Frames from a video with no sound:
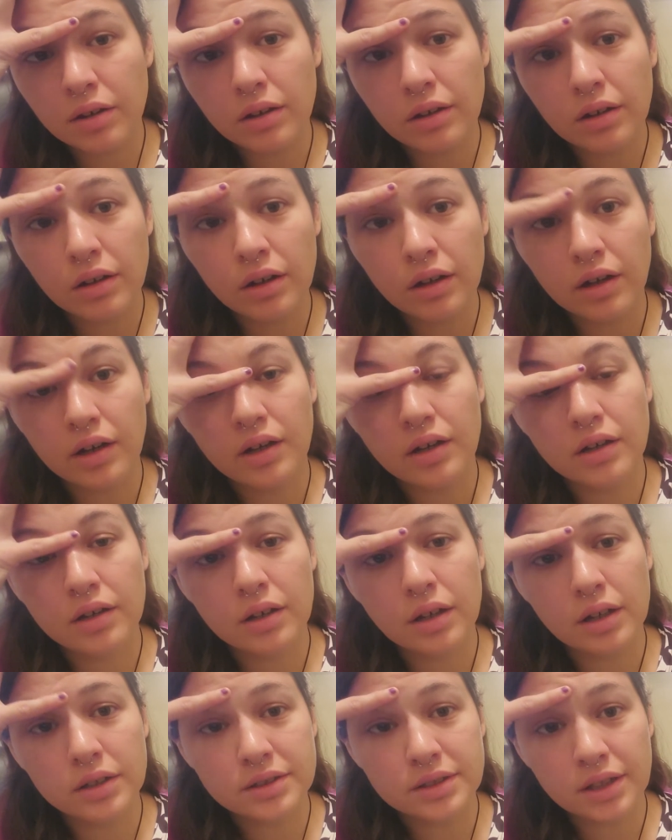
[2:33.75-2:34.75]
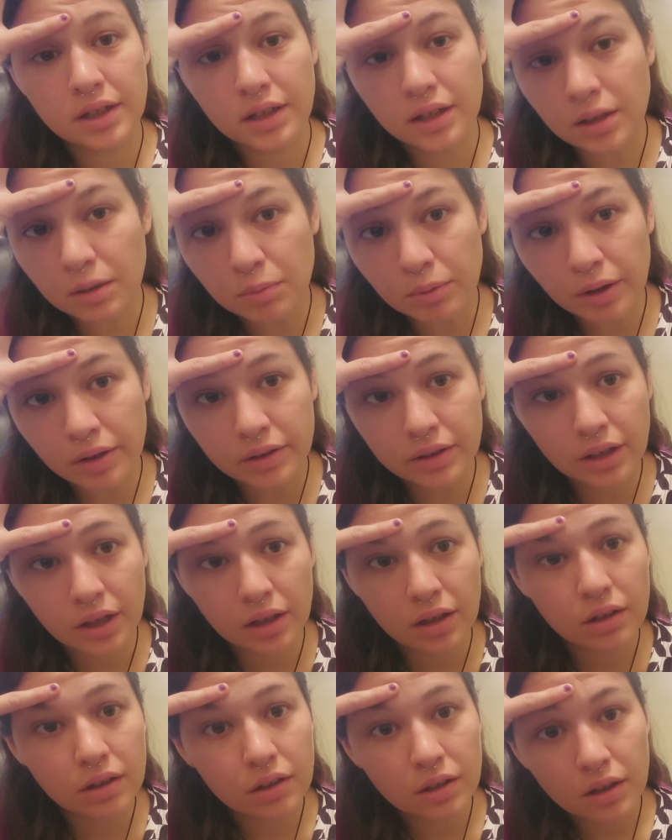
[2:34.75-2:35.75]
Uh, I'll stay here
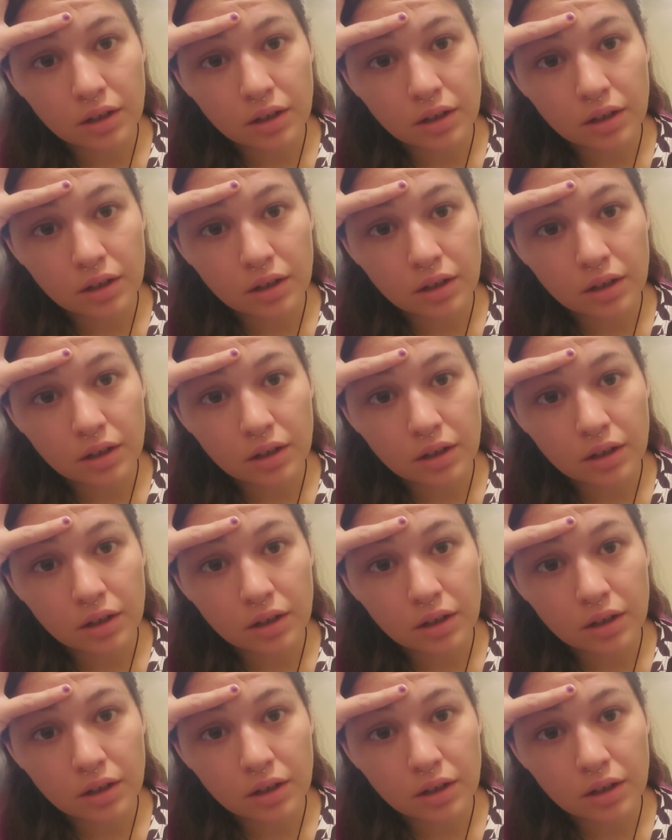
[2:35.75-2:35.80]
probably